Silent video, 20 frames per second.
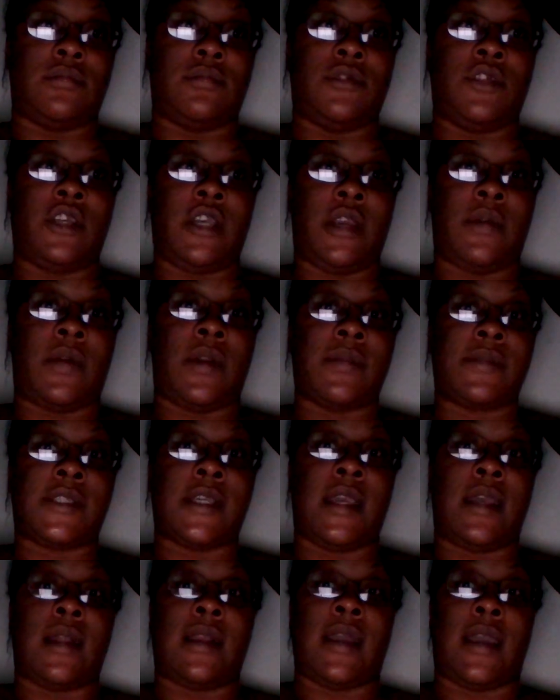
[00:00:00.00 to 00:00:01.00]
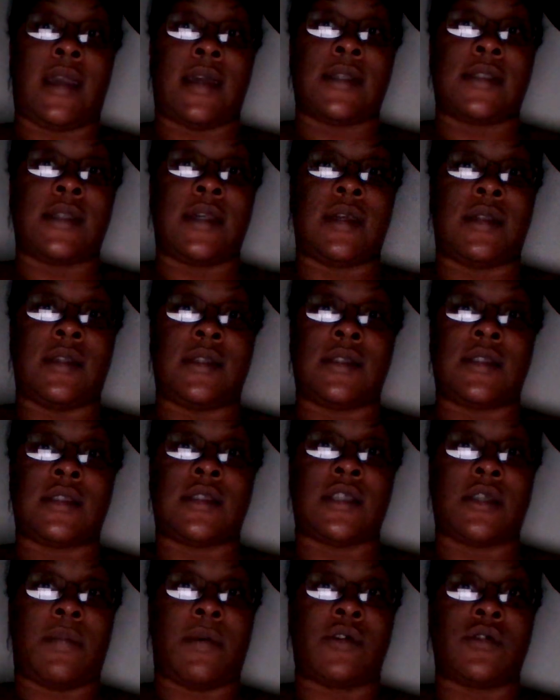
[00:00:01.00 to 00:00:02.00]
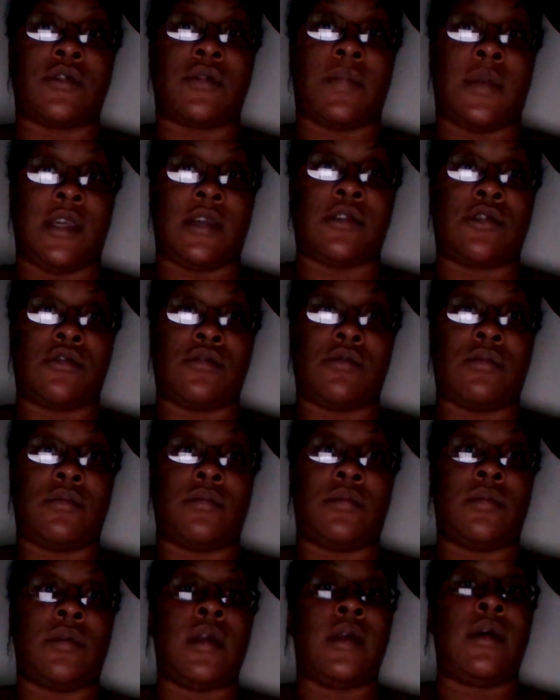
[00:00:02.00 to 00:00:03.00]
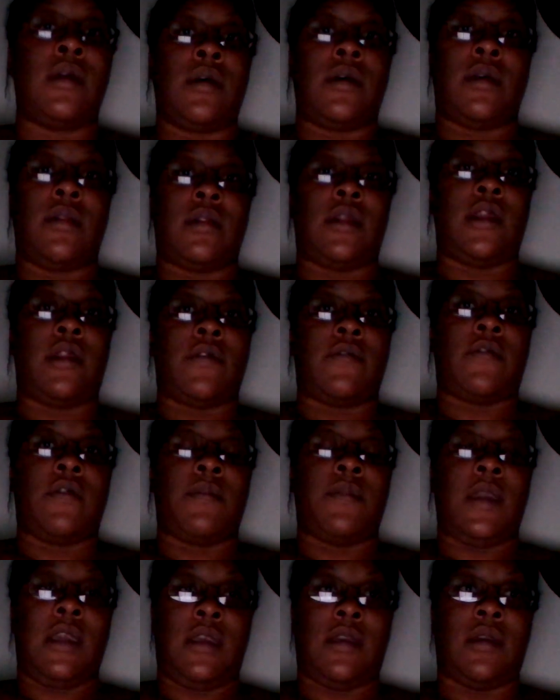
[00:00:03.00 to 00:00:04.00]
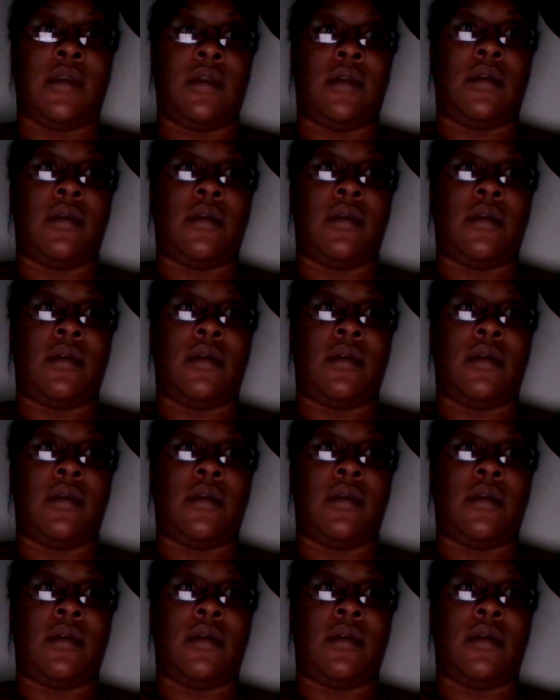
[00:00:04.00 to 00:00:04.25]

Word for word: you get what I'm saying? Like I said, this is supposed to be a tool later for me.